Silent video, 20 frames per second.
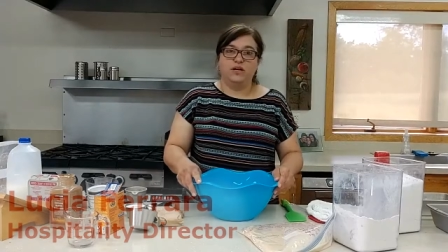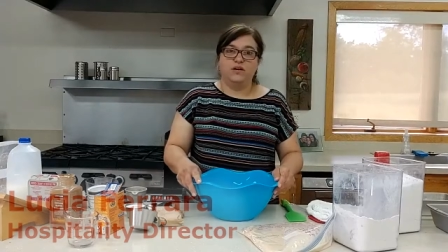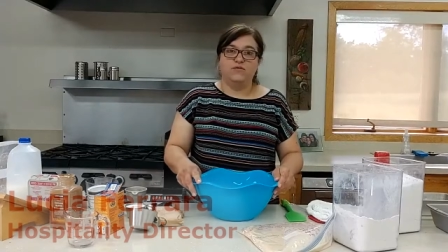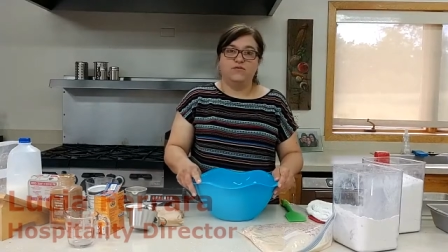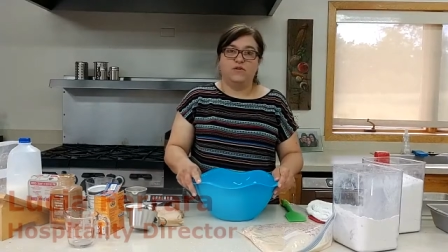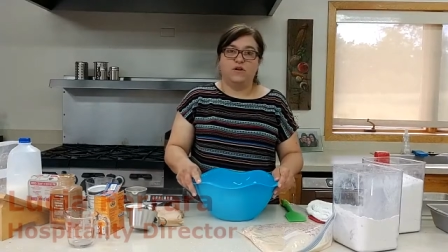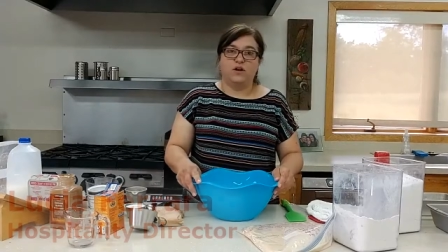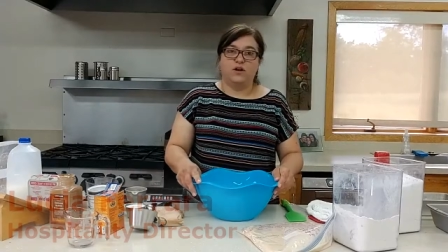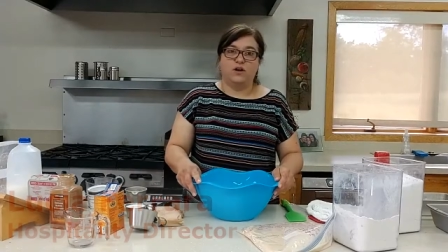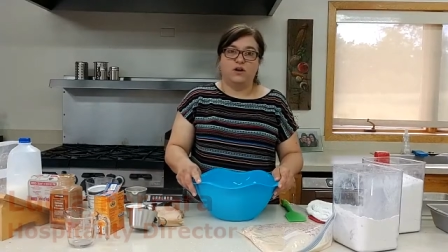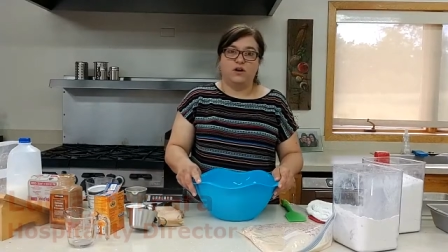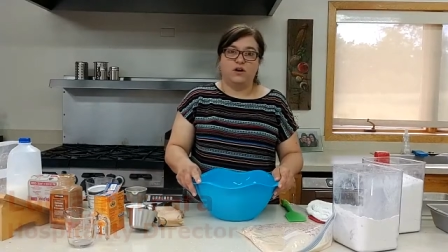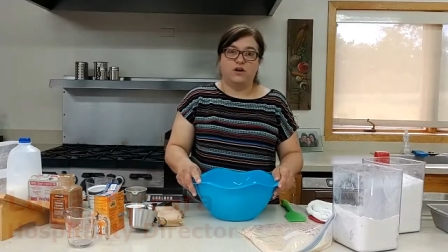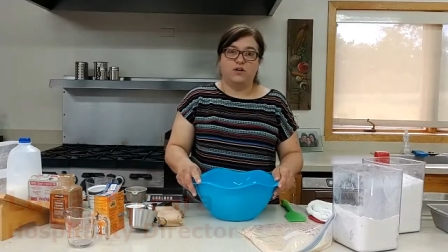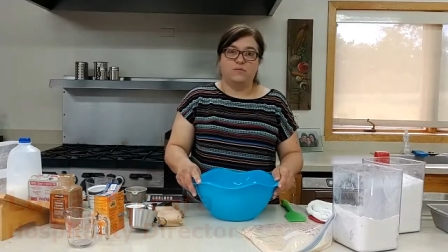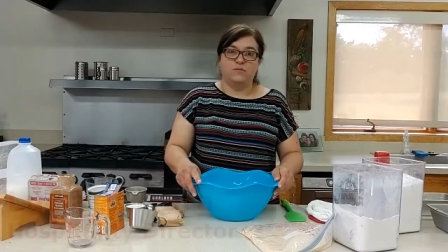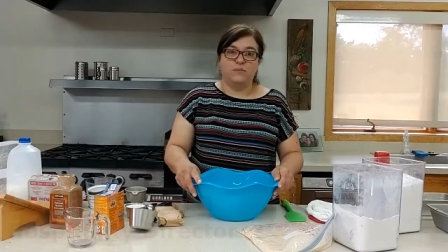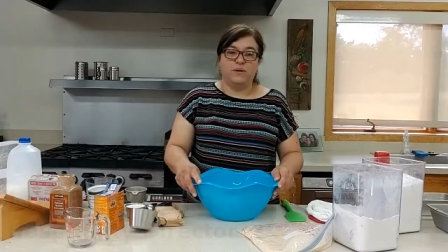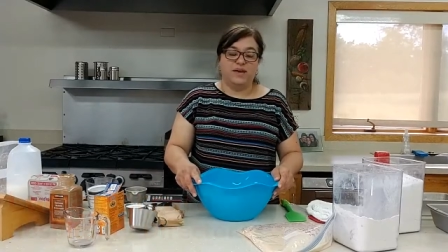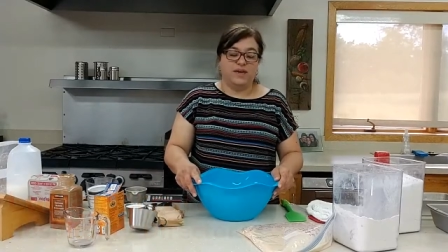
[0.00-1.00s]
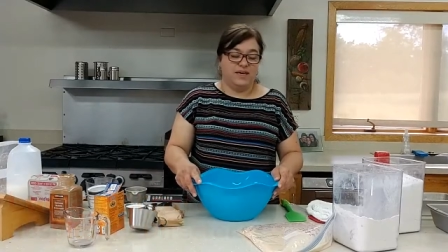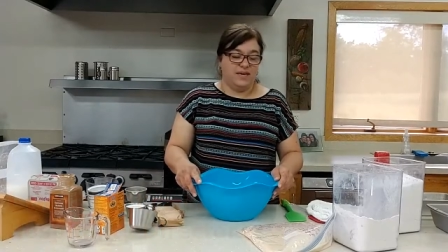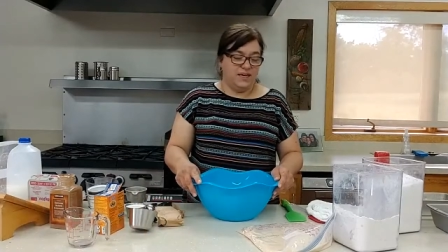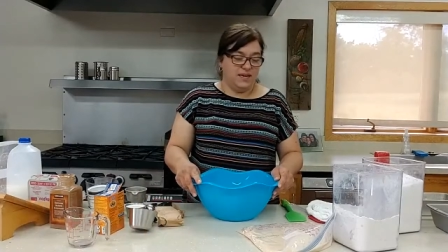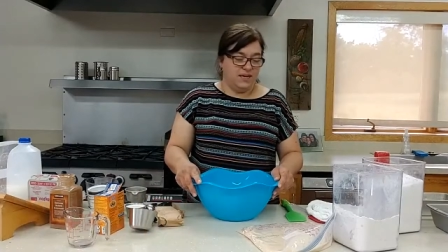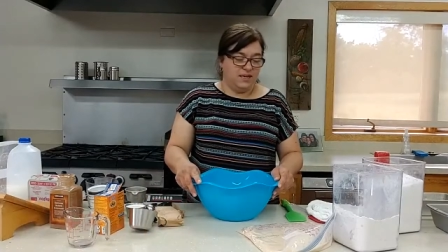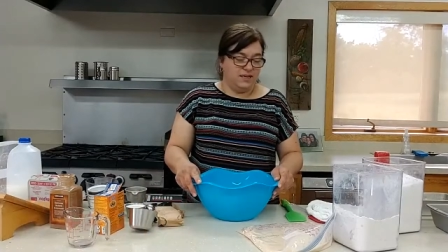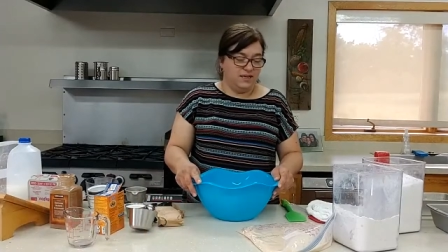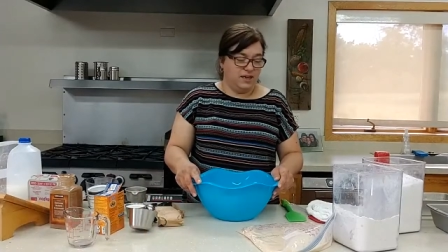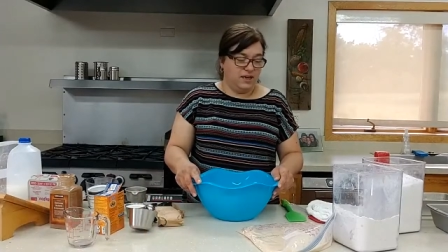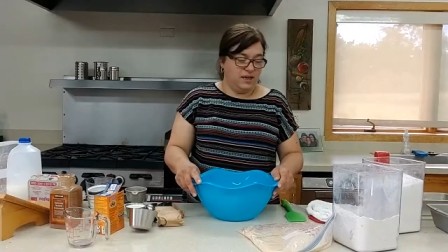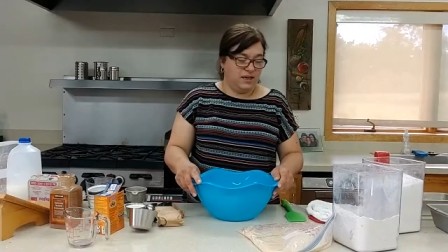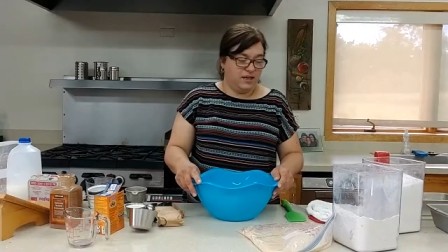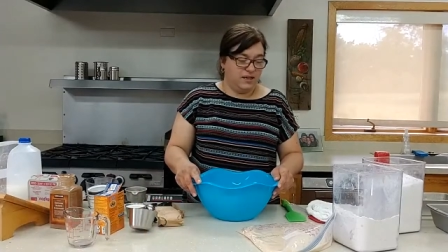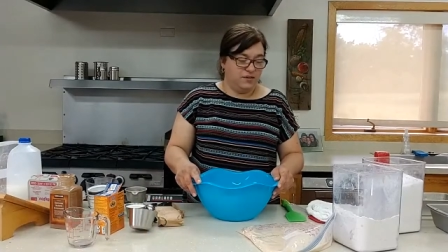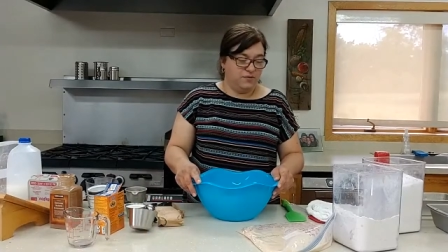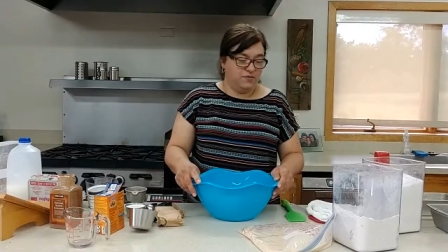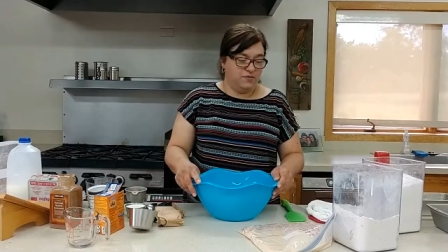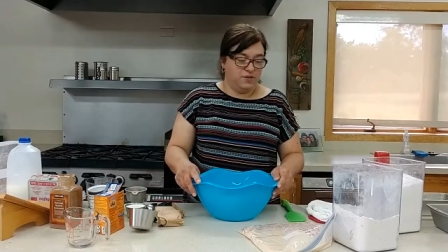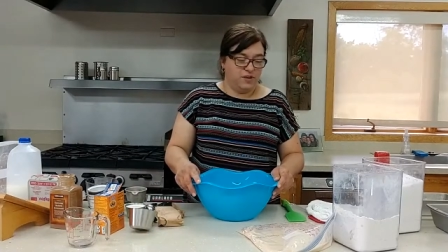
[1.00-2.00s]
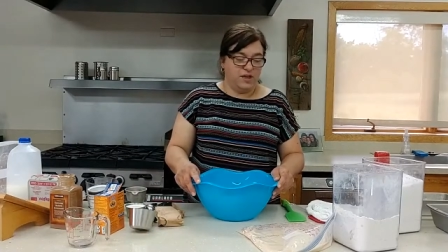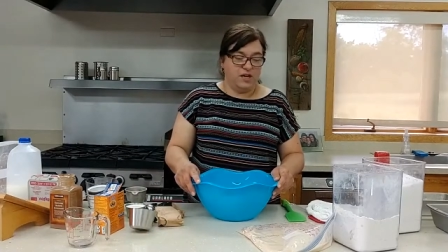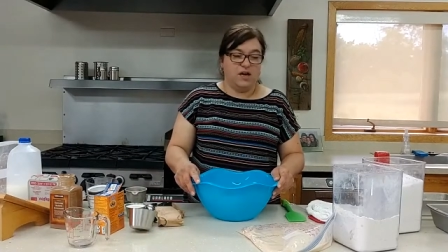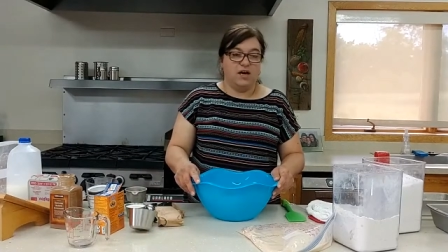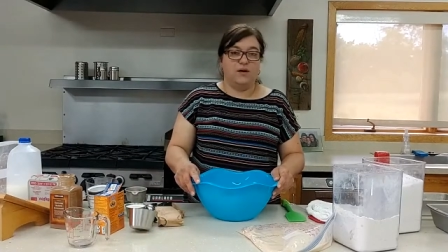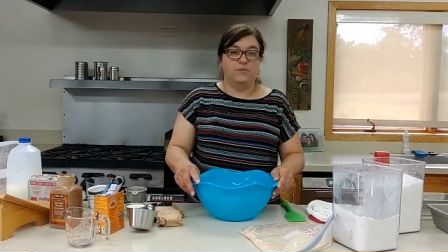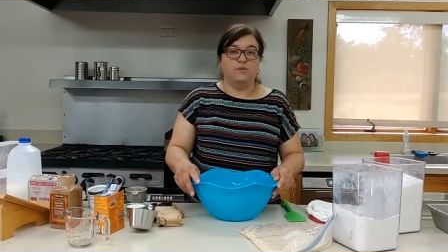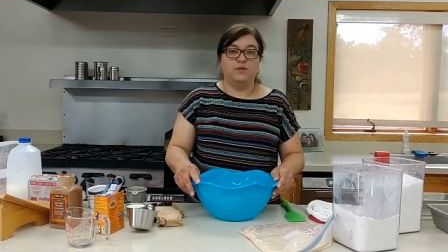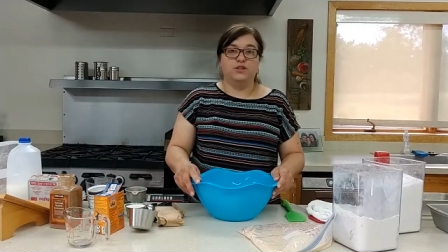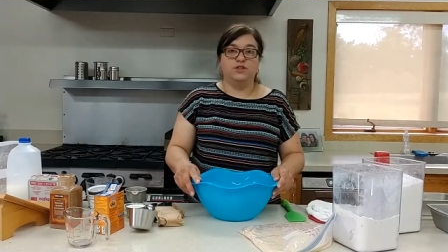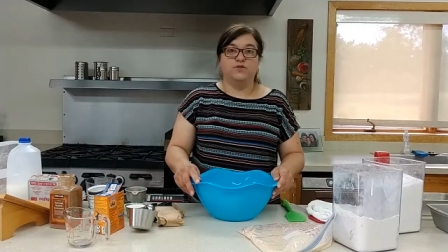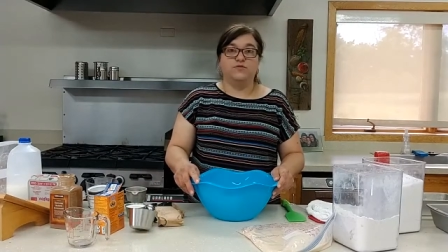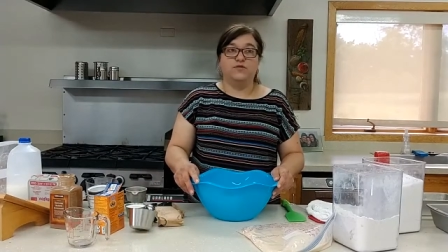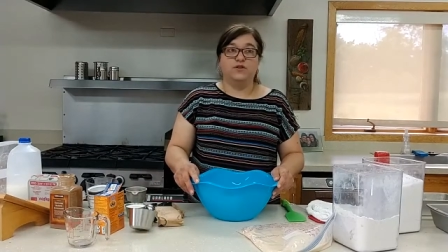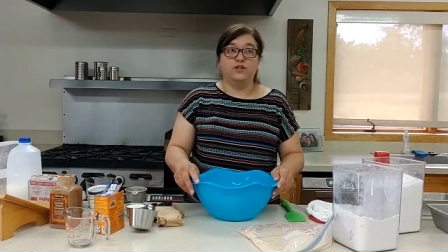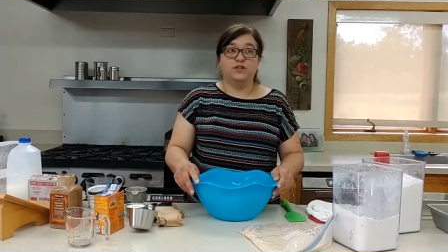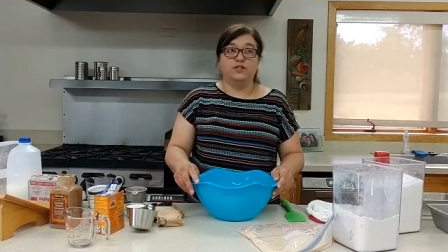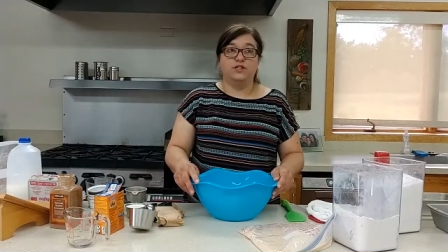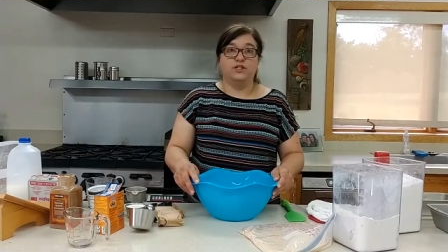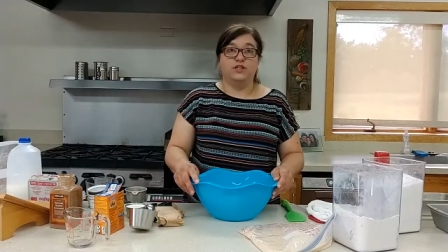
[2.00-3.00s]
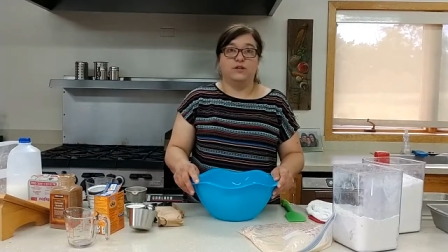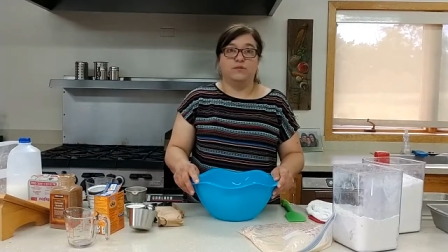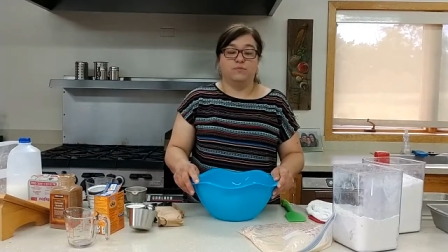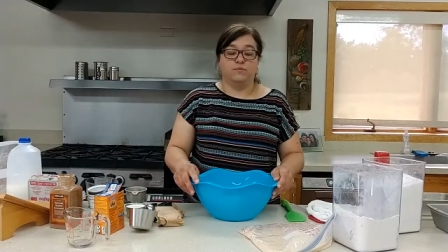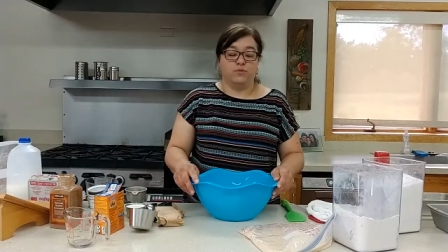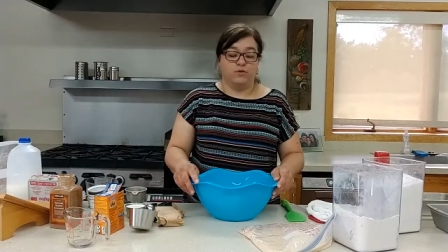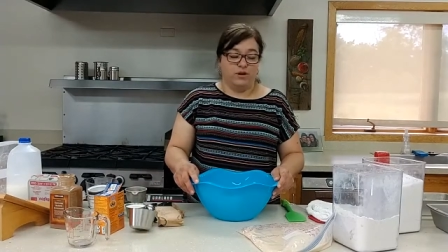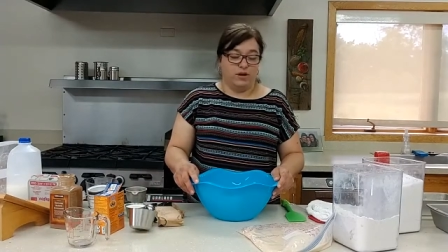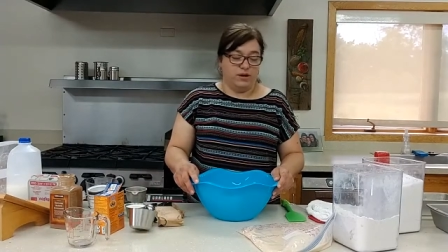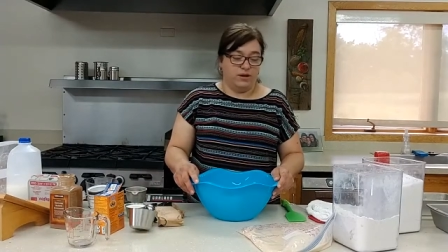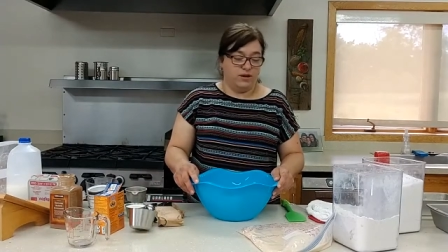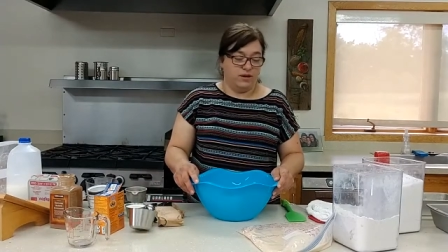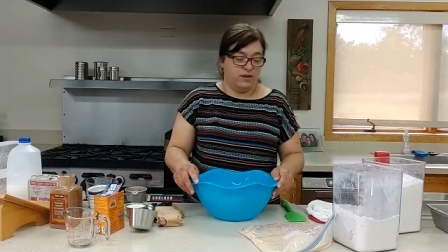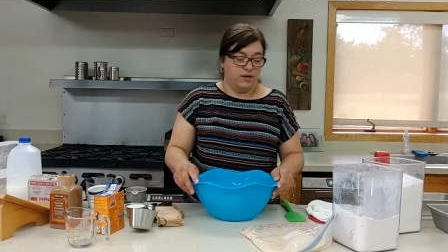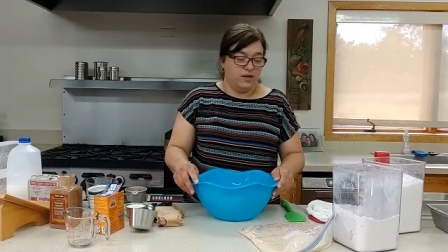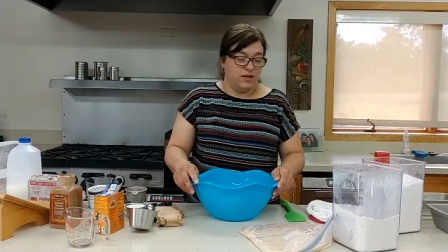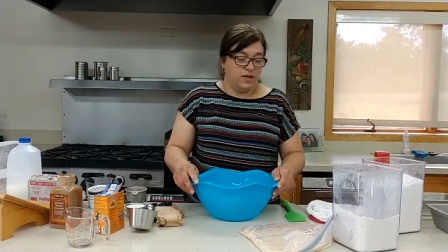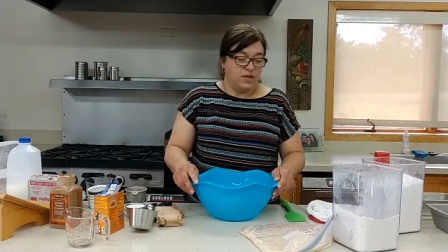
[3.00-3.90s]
of our making of the Amish Friendship Bread.